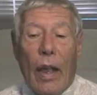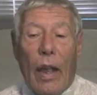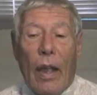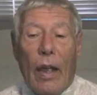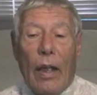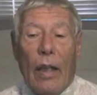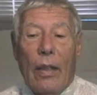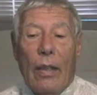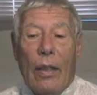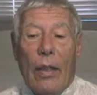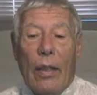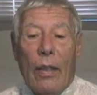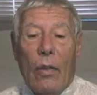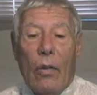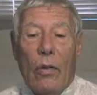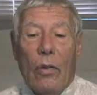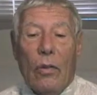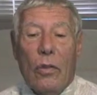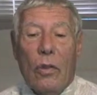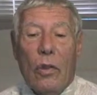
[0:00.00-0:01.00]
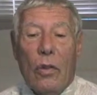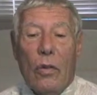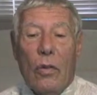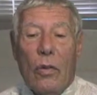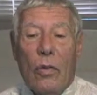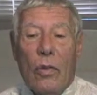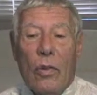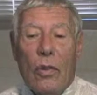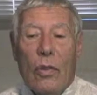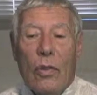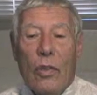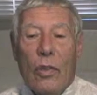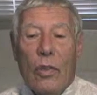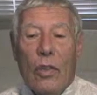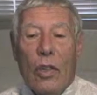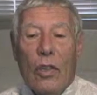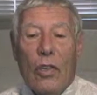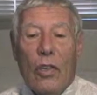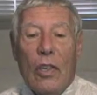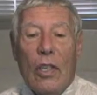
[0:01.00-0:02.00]
they also
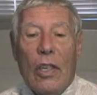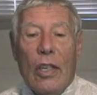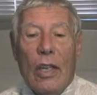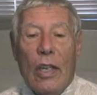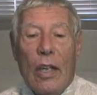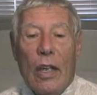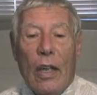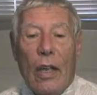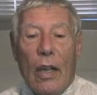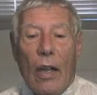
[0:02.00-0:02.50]
suggest here